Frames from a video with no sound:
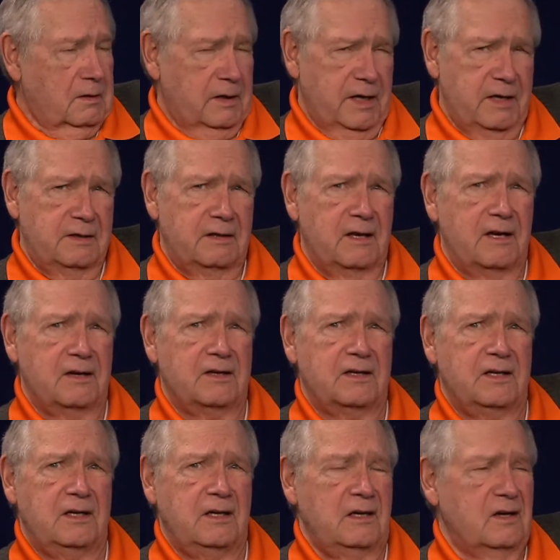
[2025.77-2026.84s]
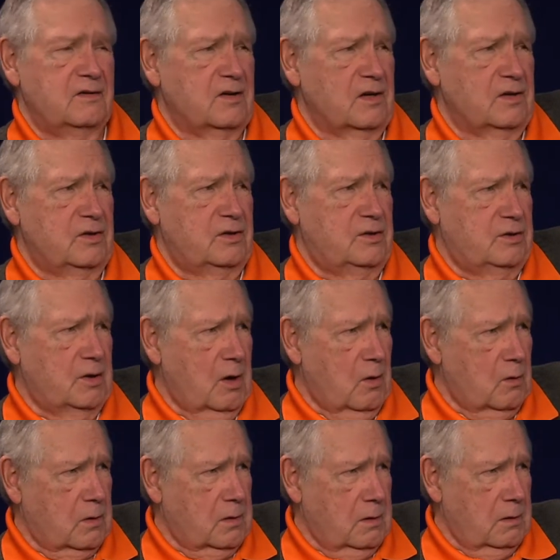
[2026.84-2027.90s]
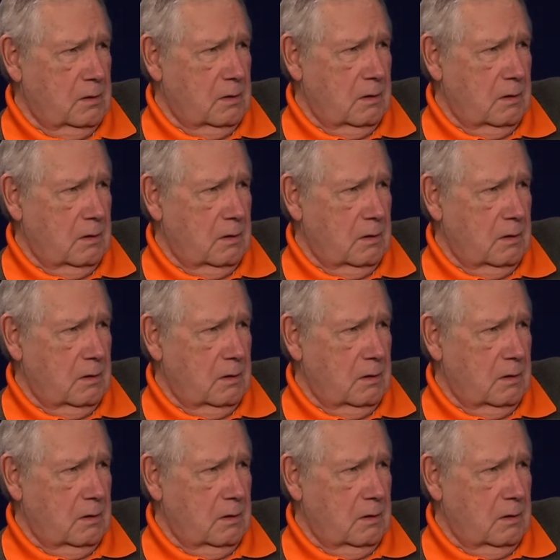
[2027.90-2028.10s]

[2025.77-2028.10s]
They think she is a joke.